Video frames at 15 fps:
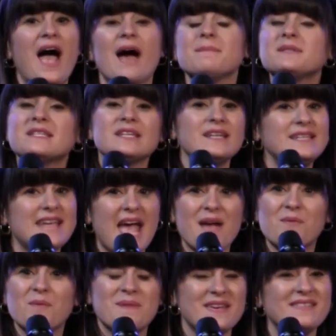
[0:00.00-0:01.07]
perhaps
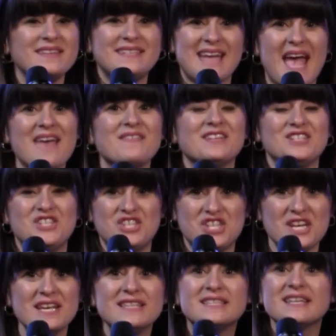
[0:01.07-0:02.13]
today will be the day
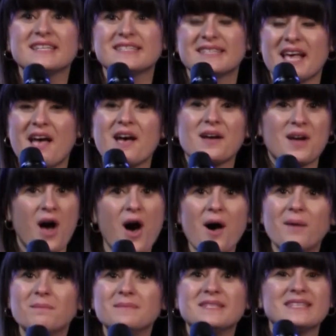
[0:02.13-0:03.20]
that Jesus
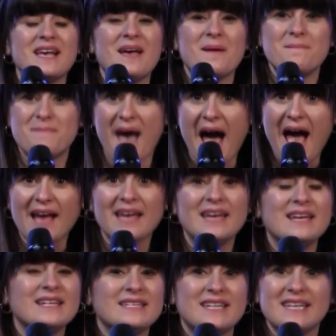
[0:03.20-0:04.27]
comes
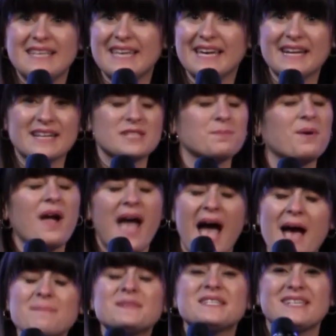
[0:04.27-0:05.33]
back to get us.
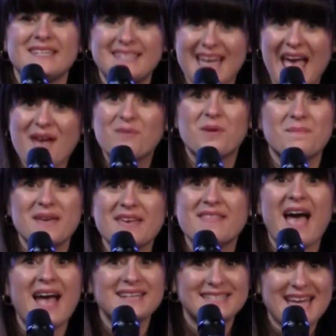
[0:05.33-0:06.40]
Perhaps today
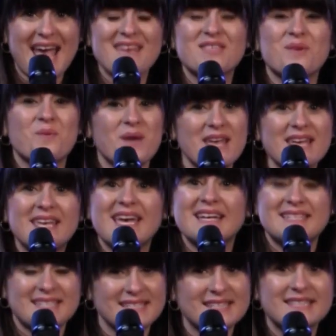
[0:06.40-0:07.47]
will be that day that
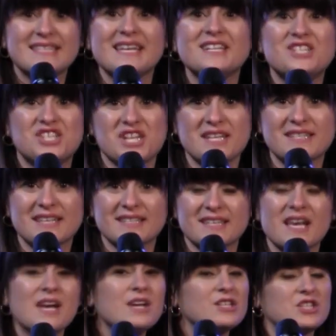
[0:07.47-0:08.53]
we get to see
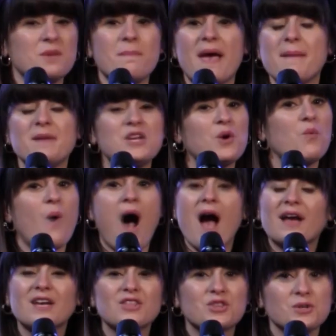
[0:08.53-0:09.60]
Jesus. So maybe
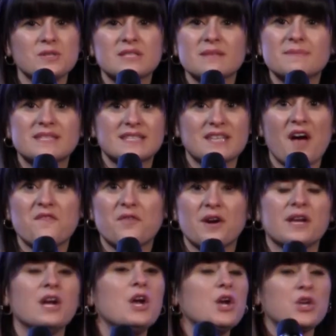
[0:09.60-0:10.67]
you're walking through some
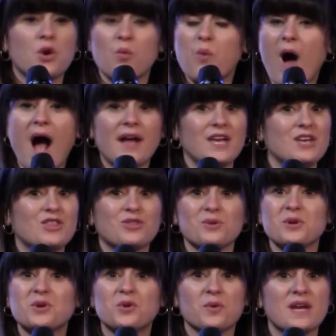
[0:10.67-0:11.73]
suffering, you're
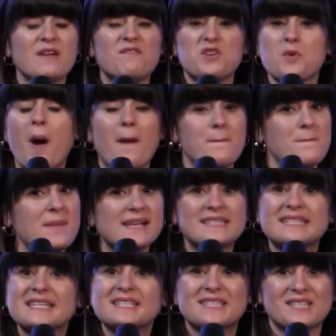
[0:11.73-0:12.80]
walking through grief, you are
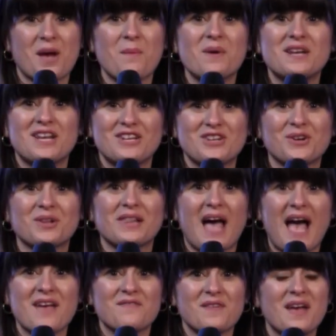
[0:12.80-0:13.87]
missing someone in
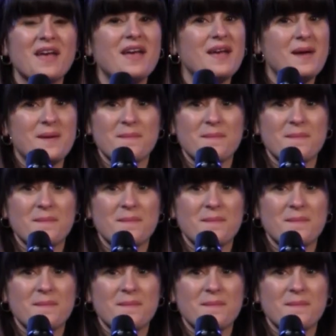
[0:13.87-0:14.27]
your life,